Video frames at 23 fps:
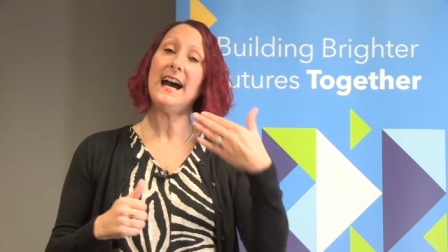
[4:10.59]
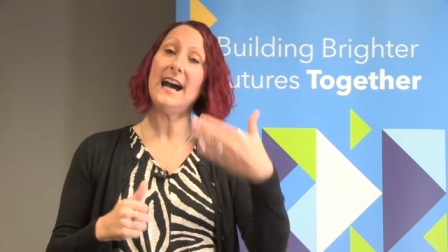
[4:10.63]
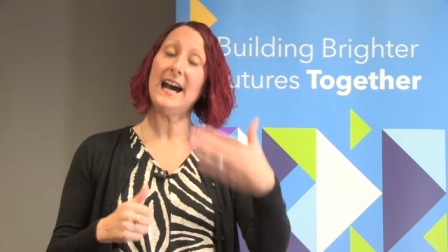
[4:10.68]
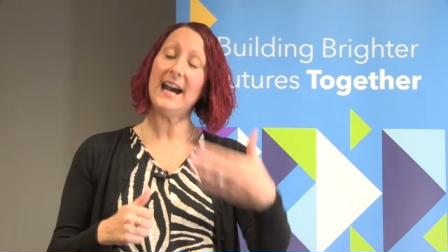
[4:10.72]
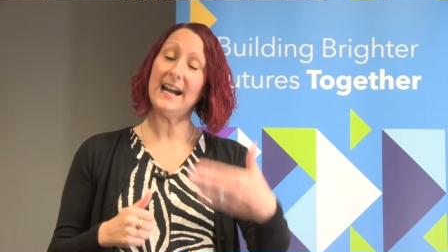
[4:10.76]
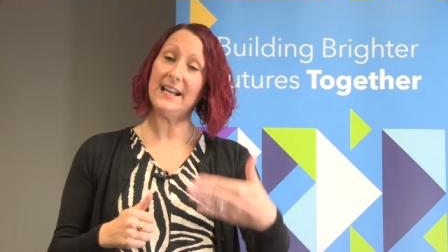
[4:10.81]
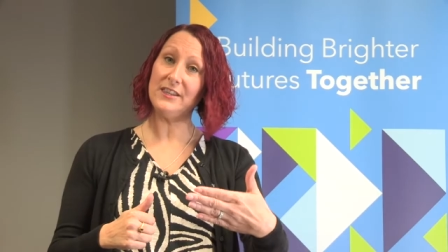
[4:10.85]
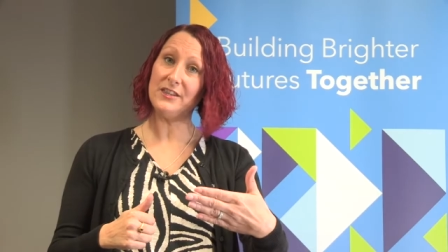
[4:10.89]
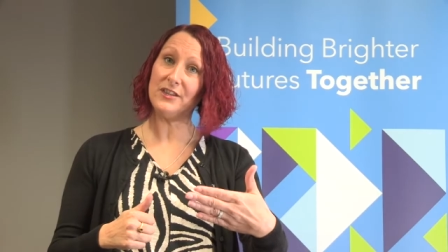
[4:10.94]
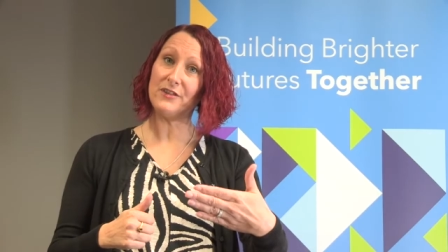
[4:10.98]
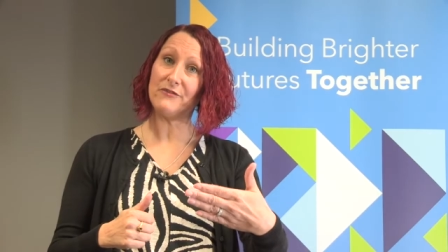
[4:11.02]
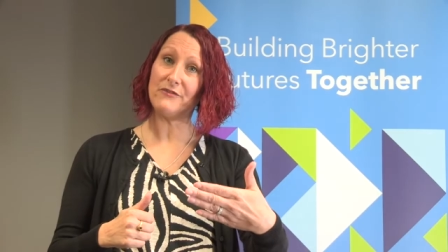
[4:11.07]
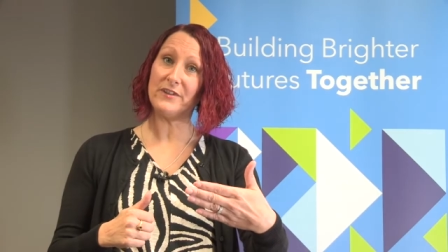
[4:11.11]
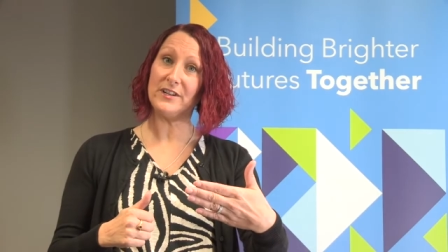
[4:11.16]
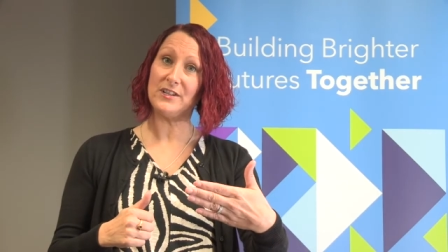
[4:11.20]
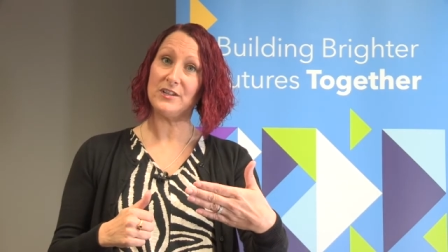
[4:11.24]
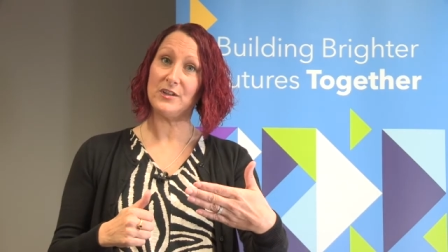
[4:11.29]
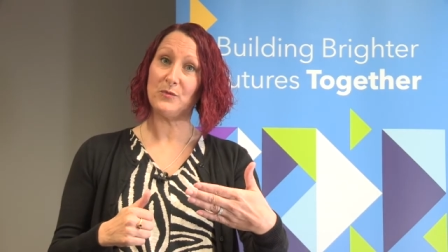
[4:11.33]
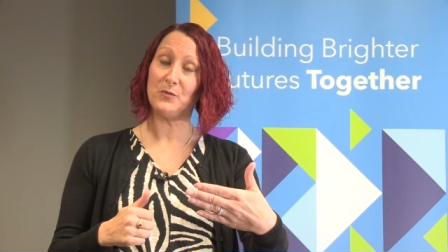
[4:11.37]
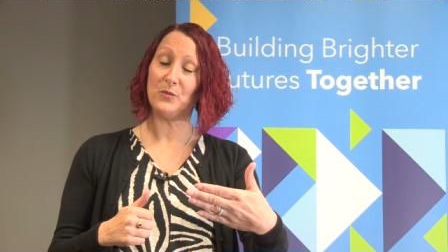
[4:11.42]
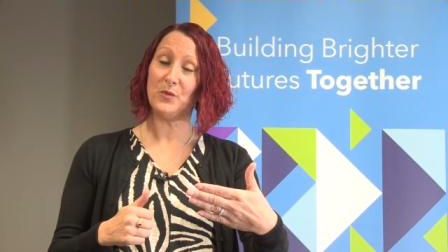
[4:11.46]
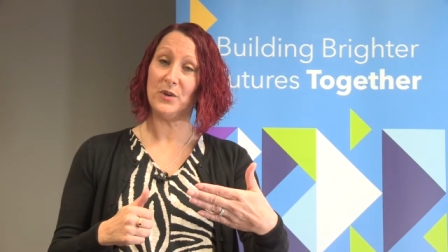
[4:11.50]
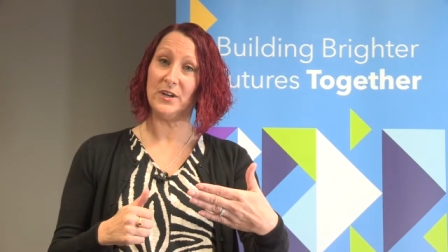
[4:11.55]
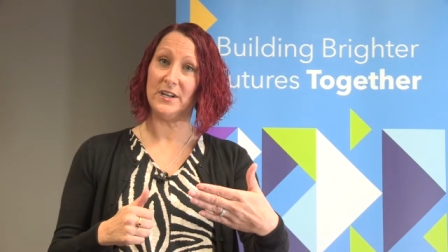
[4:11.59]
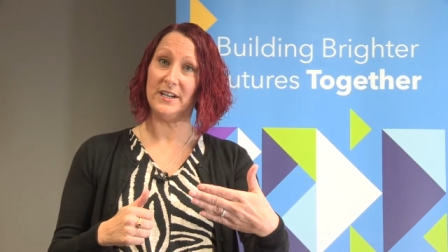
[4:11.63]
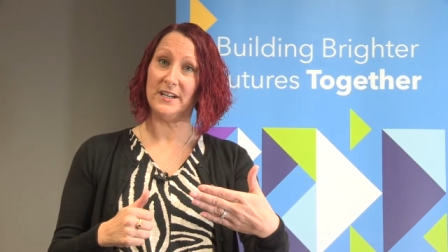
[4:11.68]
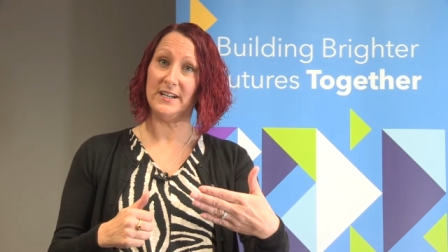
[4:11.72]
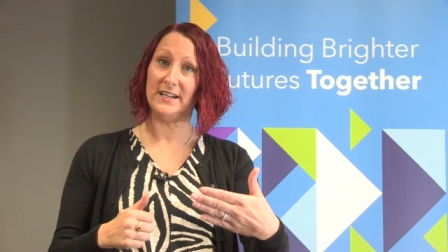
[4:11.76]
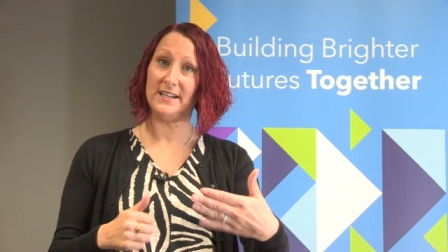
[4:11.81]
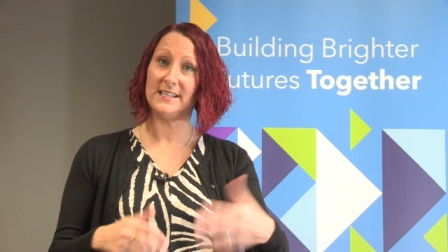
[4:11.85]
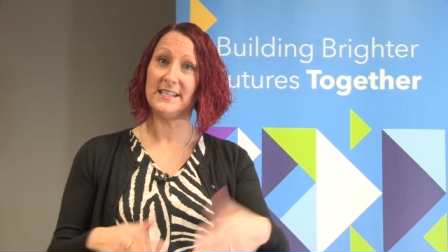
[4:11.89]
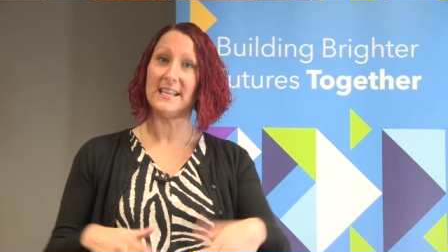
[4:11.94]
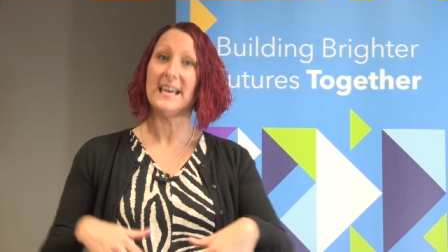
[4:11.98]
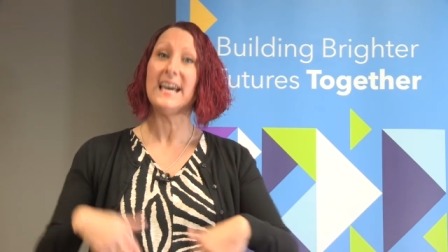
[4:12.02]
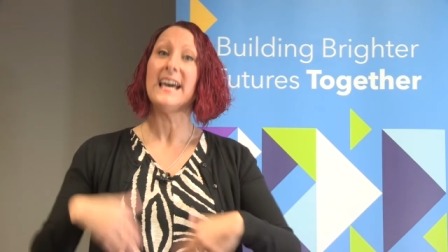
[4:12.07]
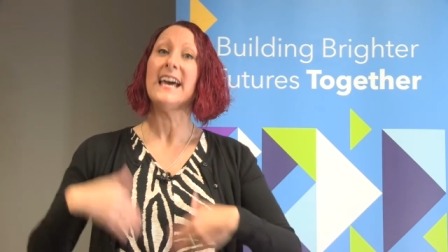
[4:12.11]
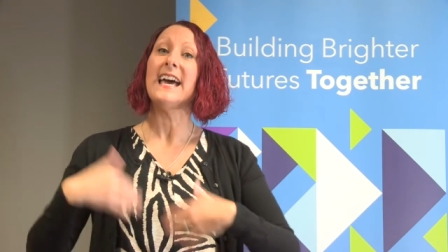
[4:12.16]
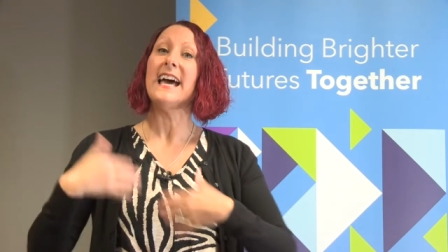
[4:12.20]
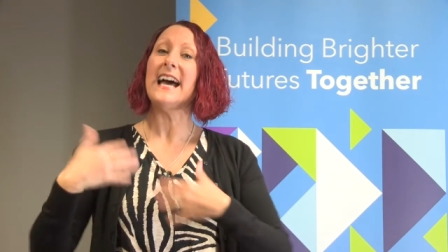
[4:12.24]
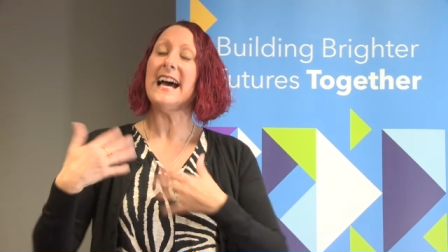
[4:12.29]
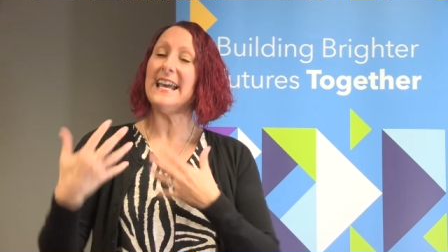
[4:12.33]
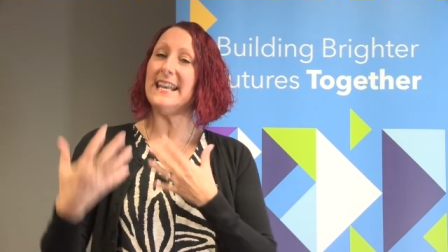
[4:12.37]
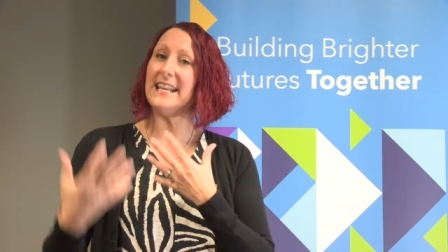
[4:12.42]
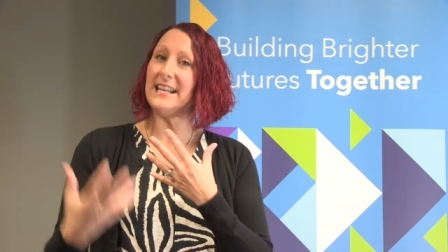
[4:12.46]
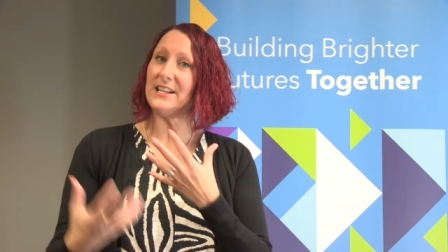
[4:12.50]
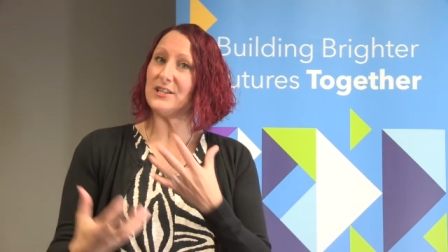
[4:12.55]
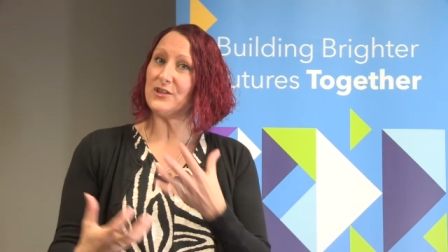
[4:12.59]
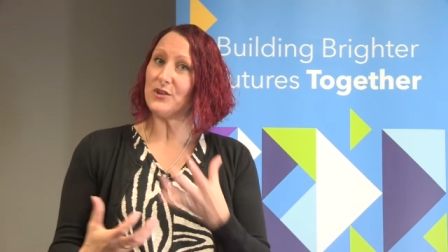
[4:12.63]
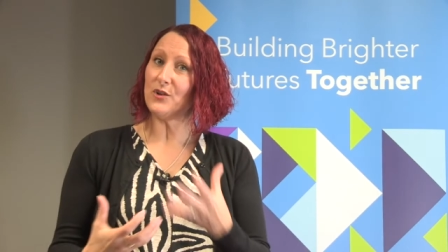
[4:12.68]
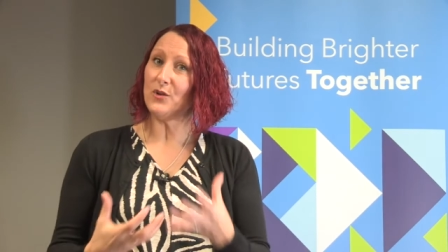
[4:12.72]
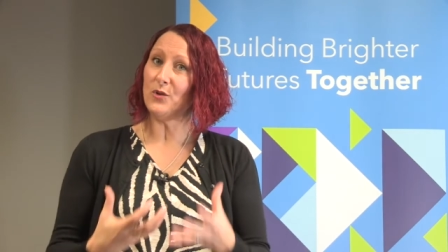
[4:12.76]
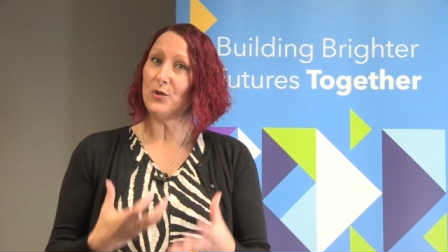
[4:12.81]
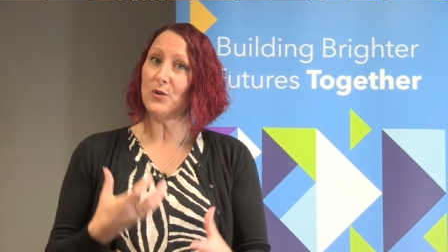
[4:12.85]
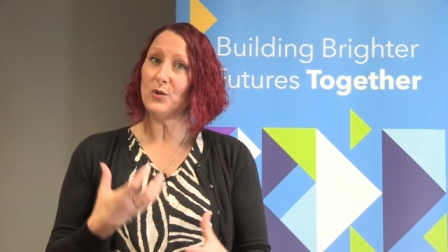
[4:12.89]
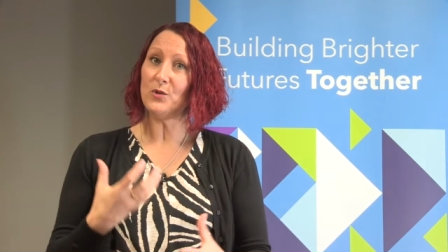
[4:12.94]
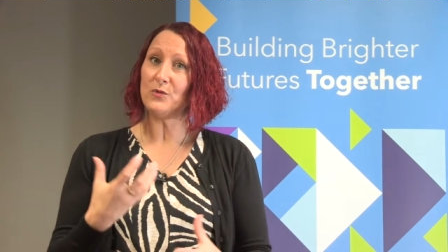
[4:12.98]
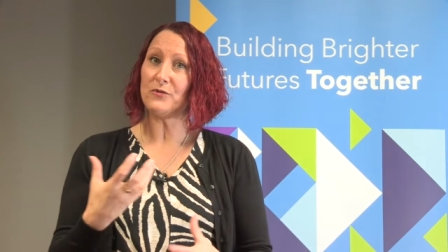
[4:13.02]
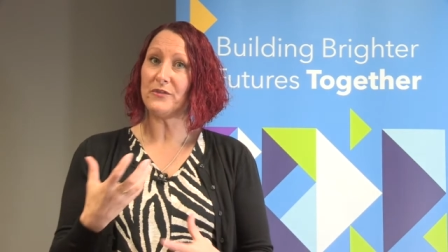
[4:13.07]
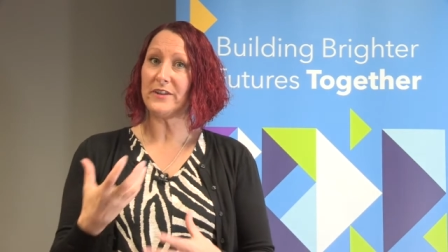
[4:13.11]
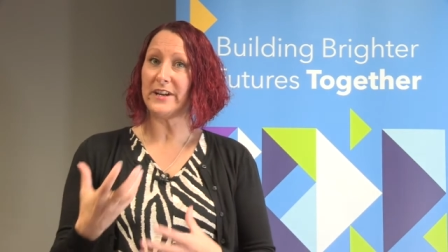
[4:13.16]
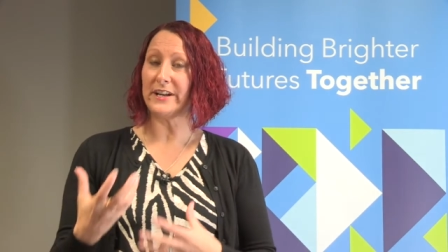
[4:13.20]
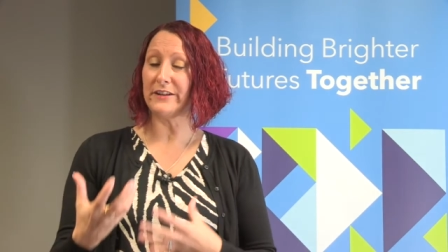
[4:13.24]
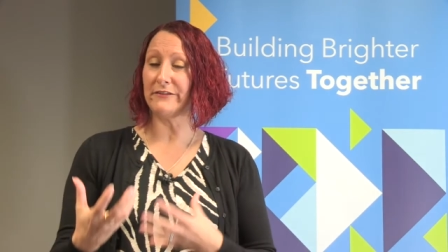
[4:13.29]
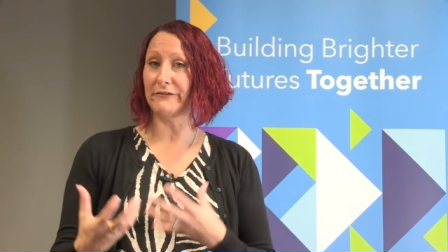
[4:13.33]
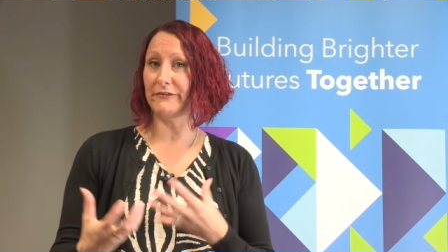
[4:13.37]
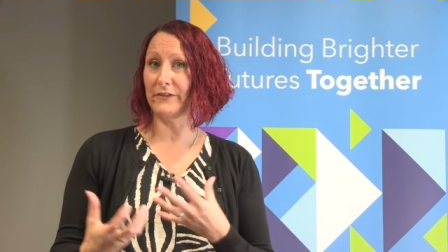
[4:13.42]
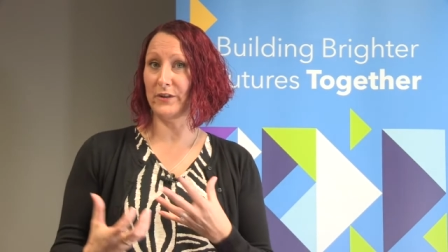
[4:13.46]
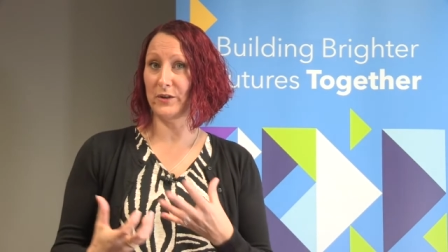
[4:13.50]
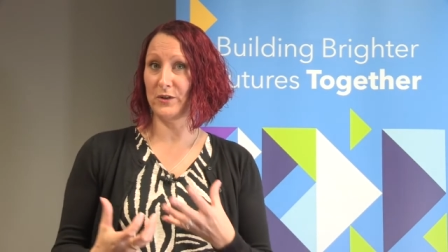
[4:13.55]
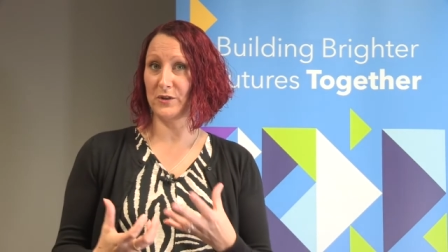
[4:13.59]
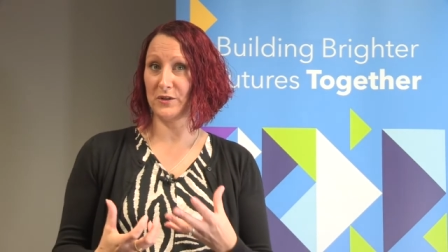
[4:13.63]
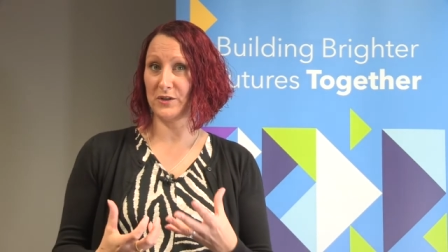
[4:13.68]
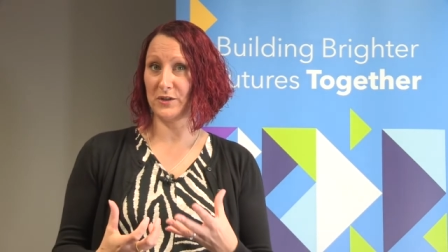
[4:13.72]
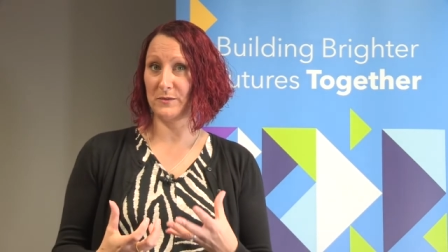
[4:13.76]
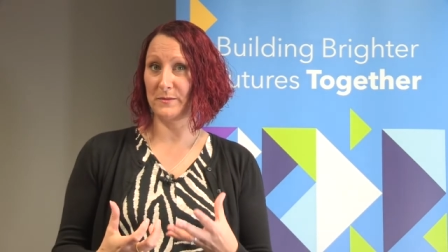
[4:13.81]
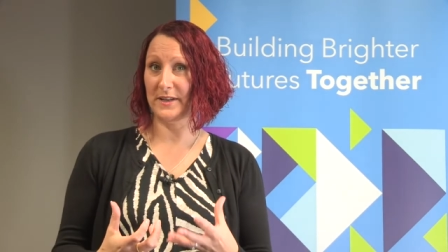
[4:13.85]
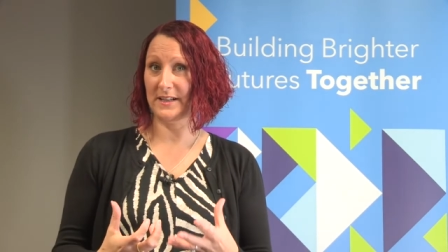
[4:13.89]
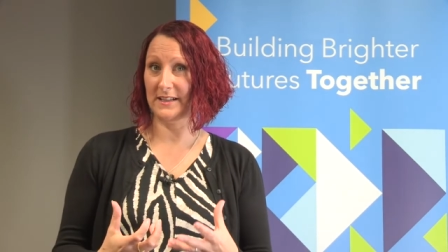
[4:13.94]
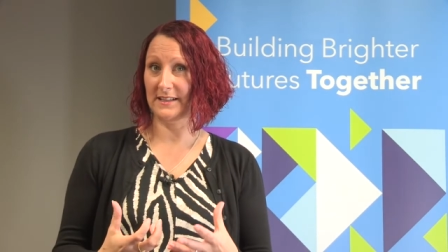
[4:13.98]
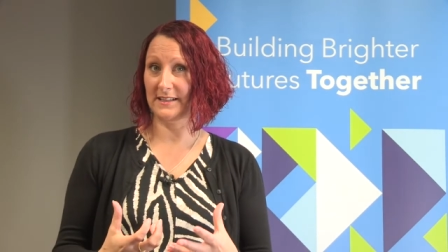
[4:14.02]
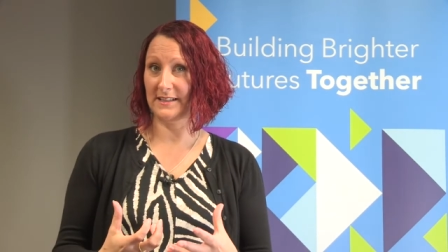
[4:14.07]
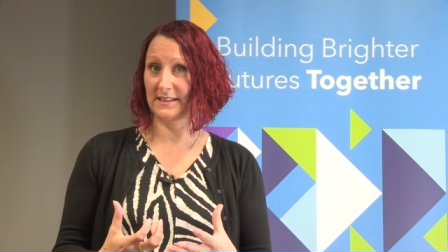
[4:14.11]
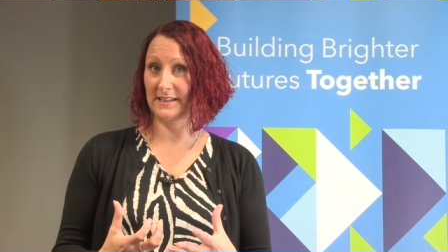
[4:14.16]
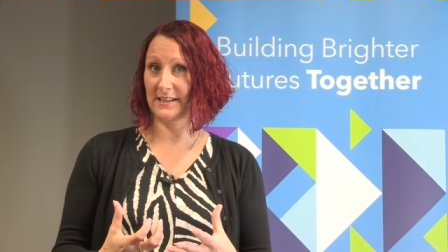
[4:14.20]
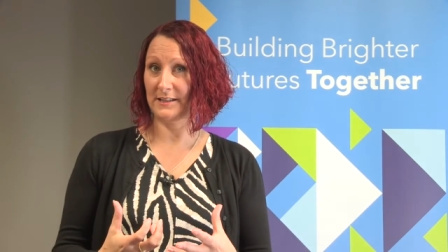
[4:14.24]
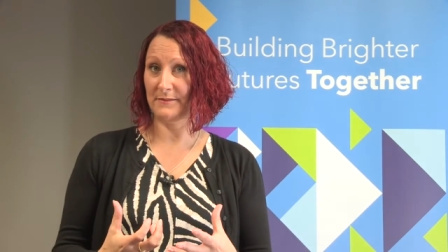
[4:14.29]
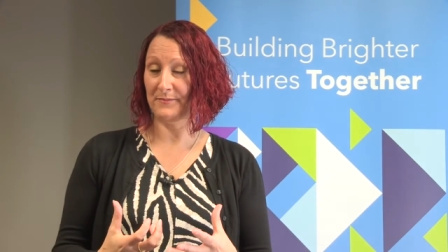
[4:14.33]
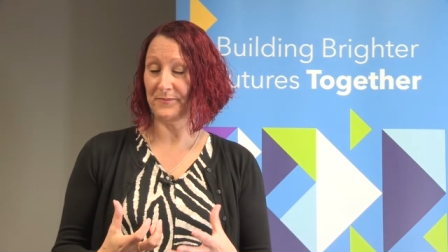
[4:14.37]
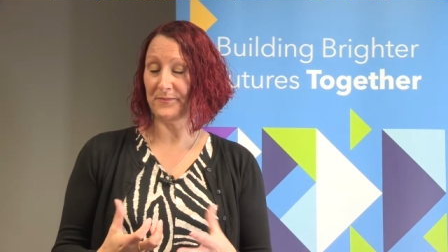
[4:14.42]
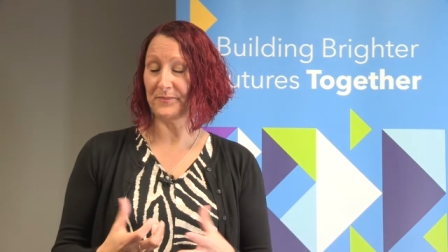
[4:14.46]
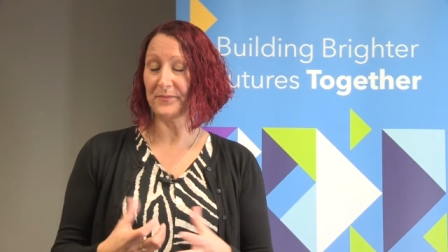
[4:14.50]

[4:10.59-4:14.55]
and the written word and it's all reinforcement.